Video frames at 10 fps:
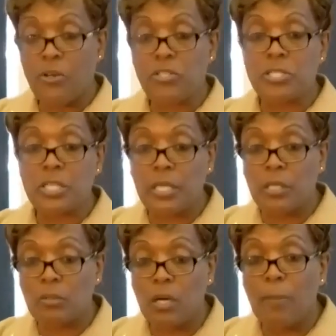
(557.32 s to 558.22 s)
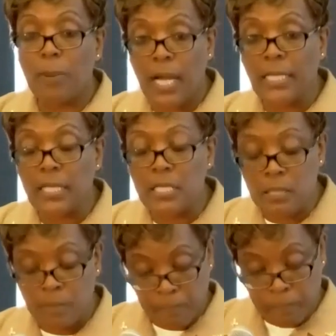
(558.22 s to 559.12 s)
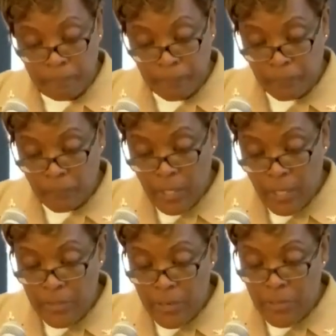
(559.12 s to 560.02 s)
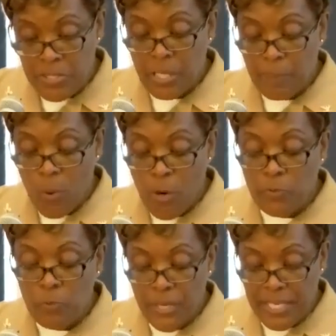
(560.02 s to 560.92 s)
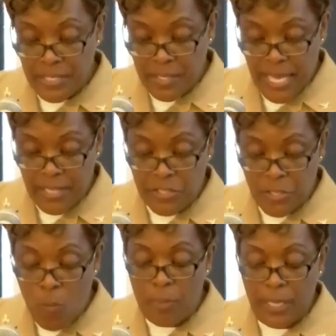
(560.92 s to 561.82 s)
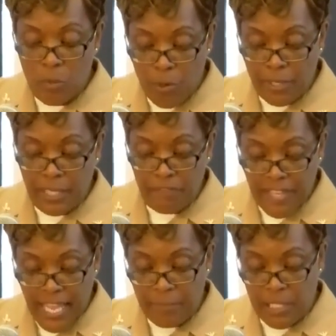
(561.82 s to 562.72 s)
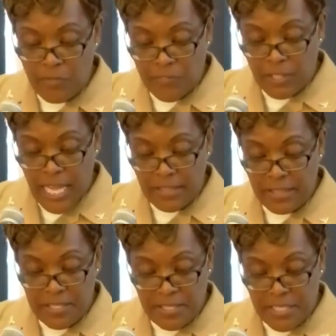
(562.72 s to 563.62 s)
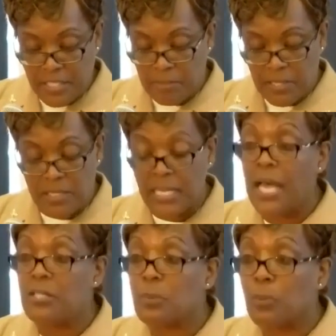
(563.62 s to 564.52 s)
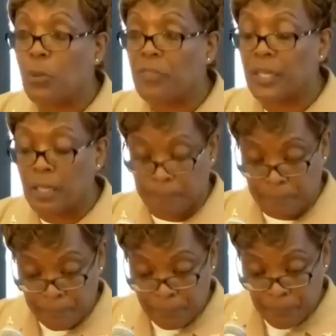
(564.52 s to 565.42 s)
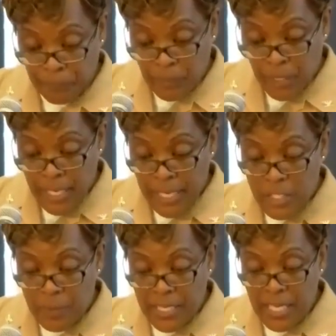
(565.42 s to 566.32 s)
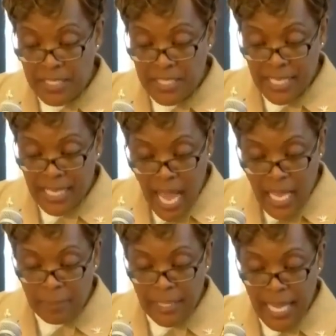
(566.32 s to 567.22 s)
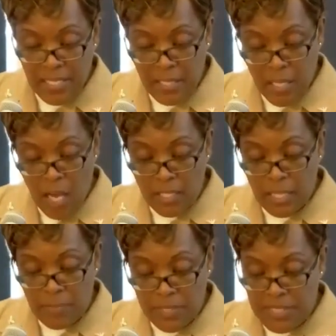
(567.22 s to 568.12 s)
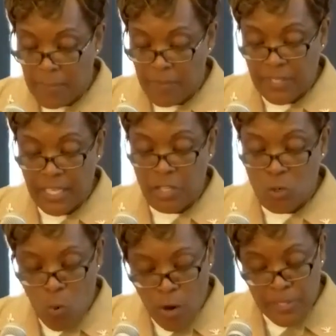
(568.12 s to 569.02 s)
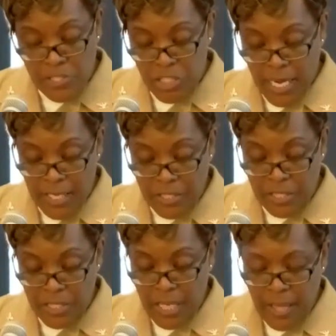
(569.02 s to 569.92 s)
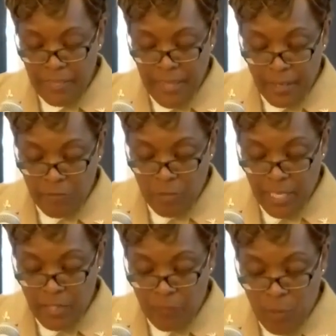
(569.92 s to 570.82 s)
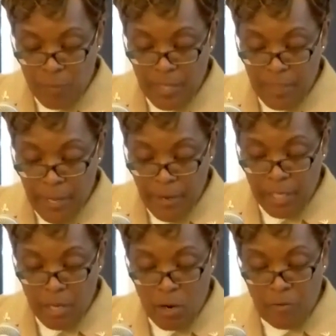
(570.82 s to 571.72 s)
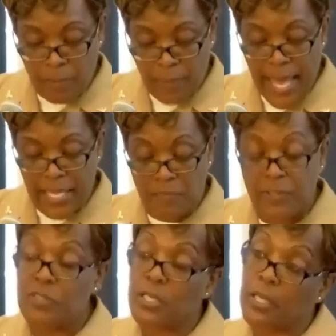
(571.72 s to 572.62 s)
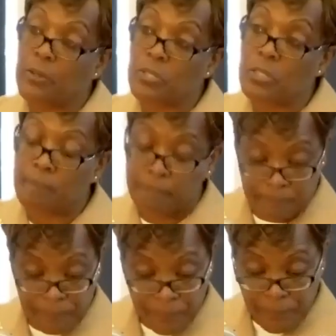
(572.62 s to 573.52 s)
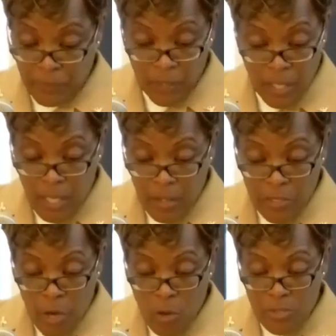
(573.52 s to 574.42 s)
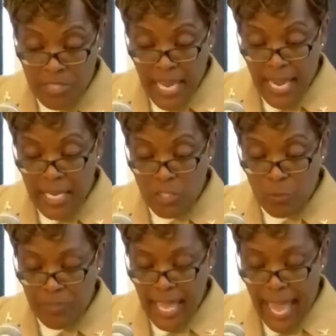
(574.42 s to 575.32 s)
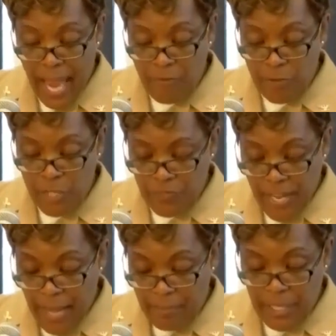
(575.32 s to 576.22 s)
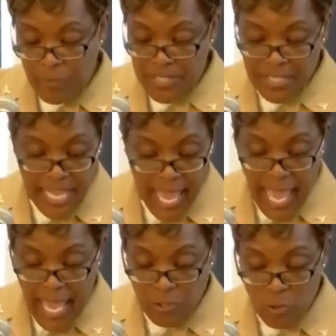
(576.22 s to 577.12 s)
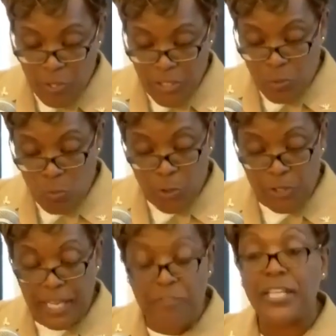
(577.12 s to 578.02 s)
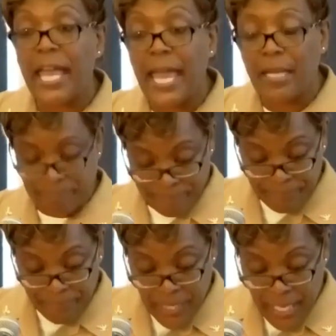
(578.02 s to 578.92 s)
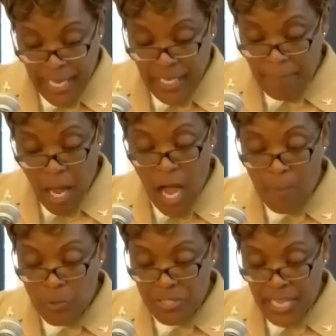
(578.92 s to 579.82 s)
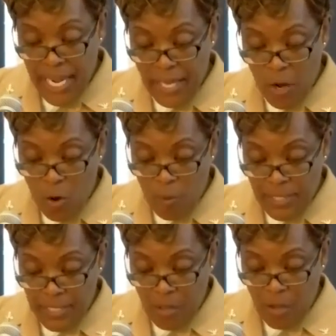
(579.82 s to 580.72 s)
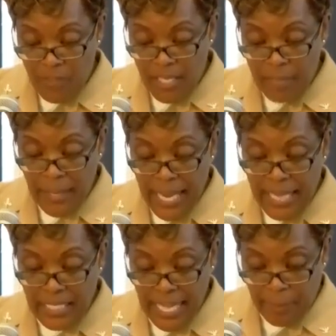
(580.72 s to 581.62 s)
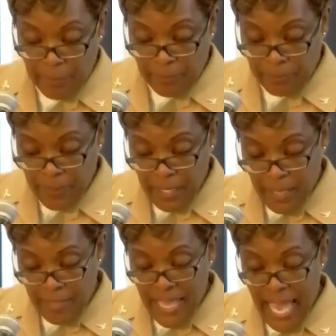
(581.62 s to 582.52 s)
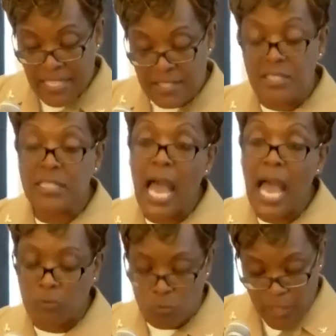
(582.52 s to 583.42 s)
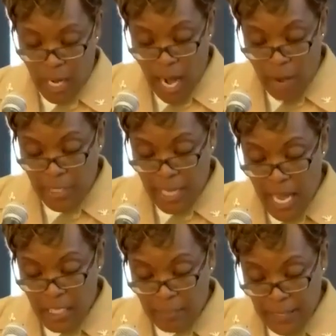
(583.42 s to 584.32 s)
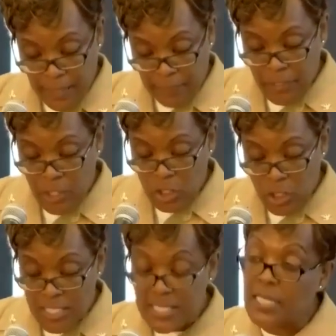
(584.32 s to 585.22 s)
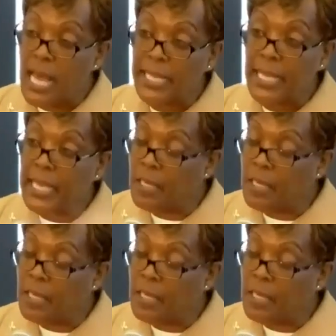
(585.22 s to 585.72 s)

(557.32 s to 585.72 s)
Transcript: are still upon us. There is an important reason that so many working families feel like the system does not support them. It's because the economy hasn't caught up to some of the enormous changes that have transformed America over the past 50 years. Those days when the average family was a dad who went to work every day and a mom who stayed home and did all the unpaid labor, that's not what our economy looks like